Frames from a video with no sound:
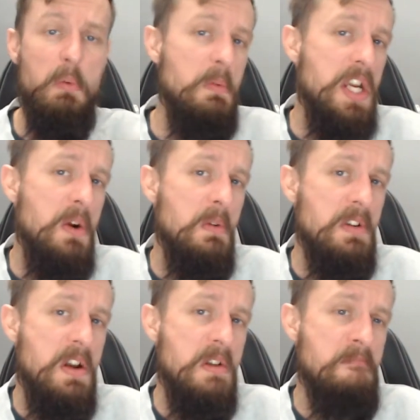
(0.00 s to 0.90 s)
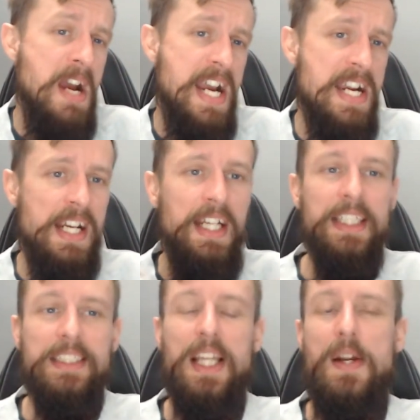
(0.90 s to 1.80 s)
we all good, man.
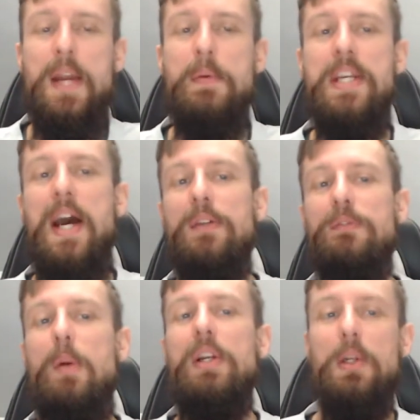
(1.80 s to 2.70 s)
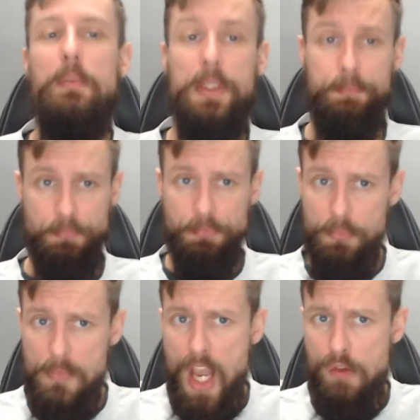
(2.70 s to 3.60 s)
So here we go, from Anonymous.
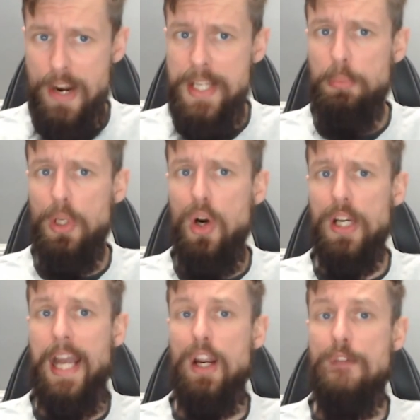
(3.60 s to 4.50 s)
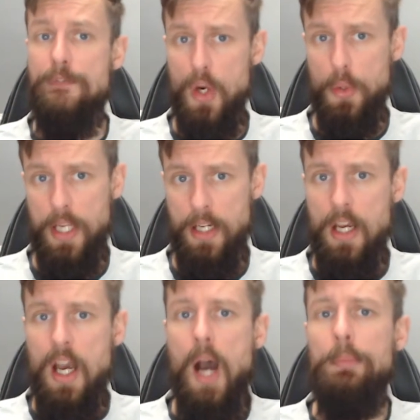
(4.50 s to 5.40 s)
I read your blog and I feel ya.
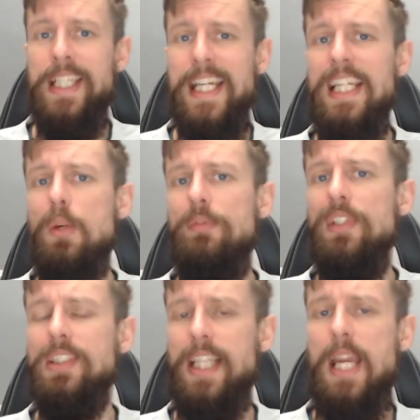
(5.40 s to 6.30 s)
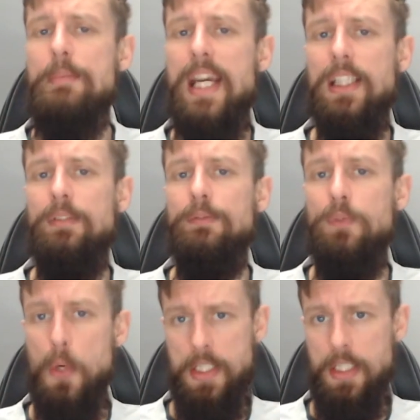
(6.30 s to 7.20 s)
I'm dealing with the same negative
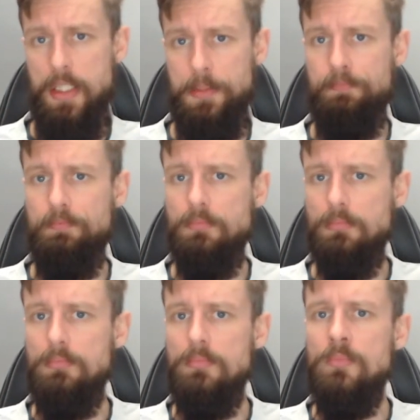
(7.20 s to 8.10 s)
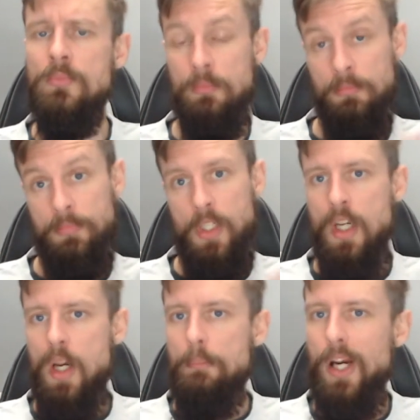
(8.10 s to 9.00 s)
voices.
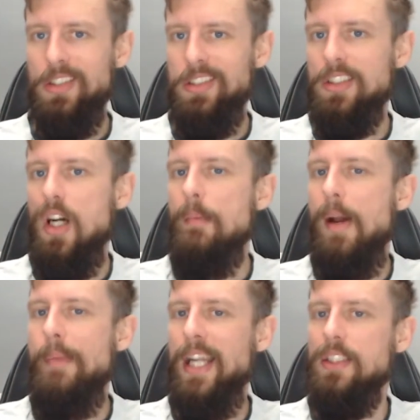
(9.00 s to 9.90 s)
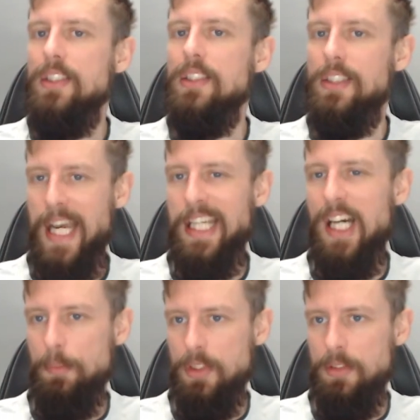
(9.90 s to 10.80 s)
Most of the time I manage to stand
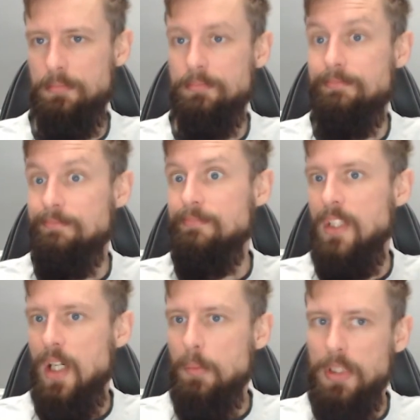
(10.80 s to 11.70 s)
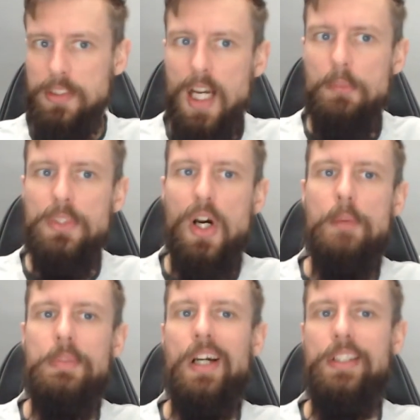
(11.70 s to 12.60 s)
up to them, but
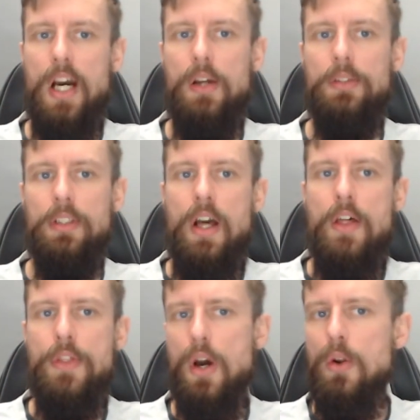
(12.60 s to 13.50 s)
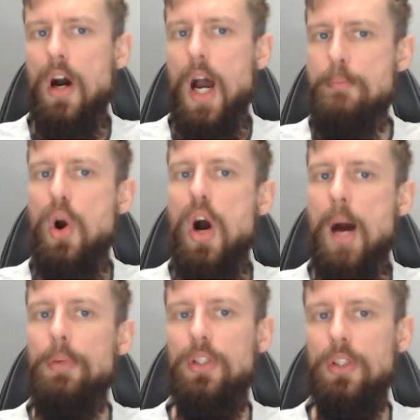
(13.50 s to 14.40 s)
sometimes I don't, though I put
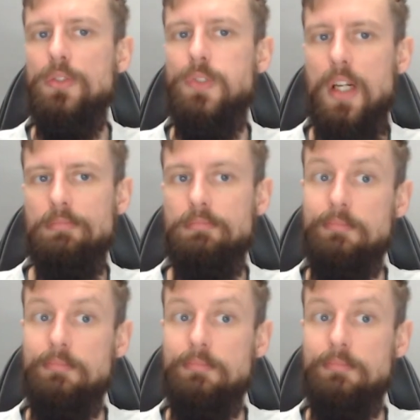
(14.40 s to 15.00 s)
up a good front.